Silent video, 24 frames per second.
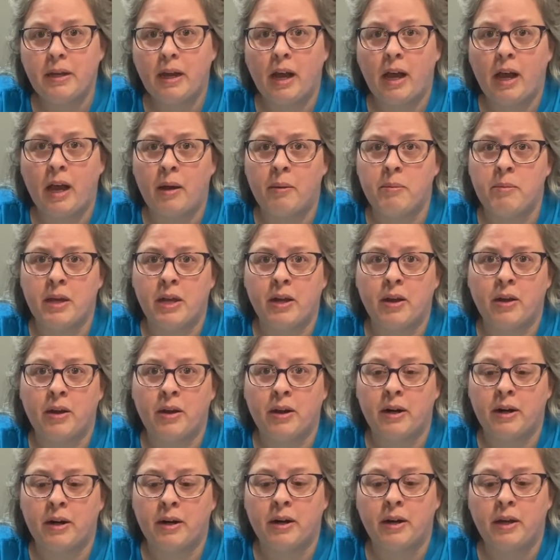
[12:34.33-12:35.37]
They
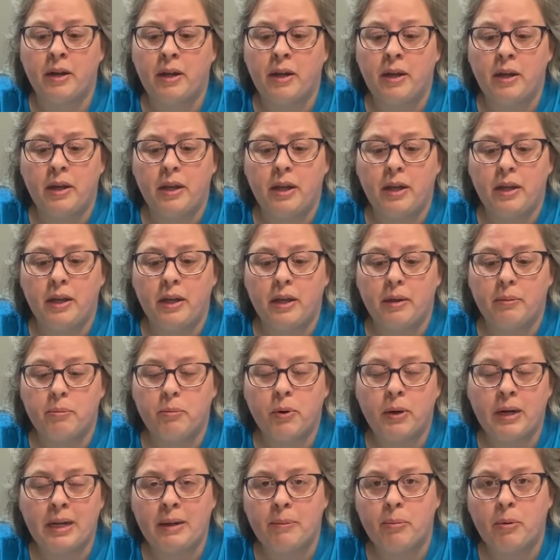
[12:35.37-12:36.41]
are
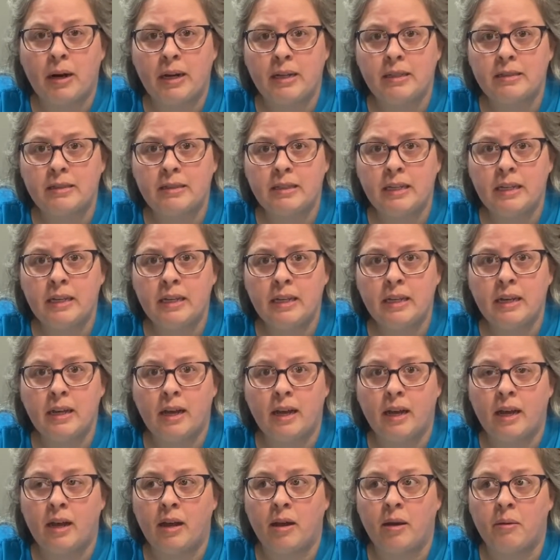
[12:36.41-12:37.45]
pretty pricey.
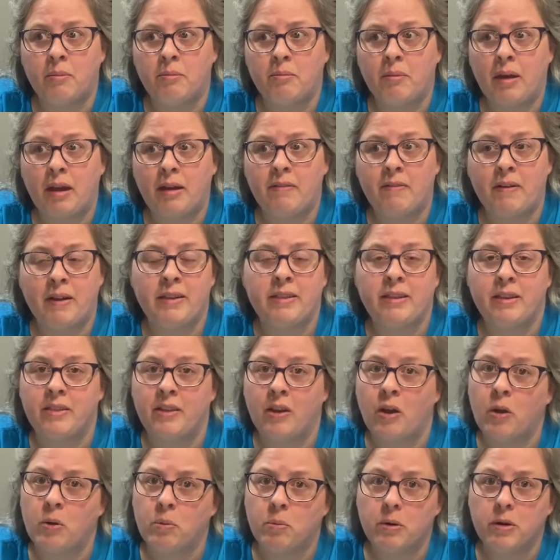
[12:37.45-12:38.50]
I find that they
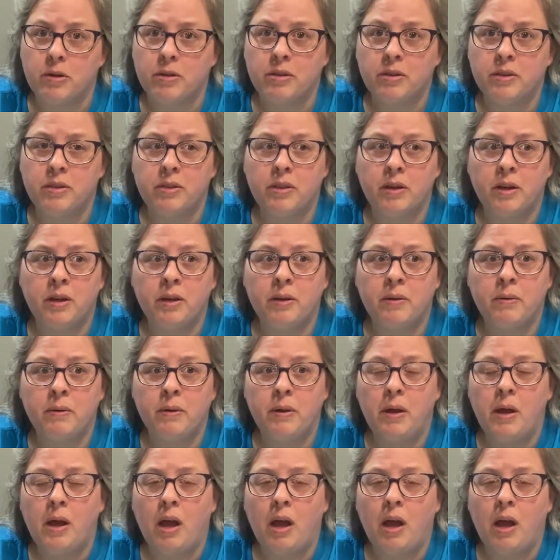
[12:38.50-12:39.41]
are worth it though.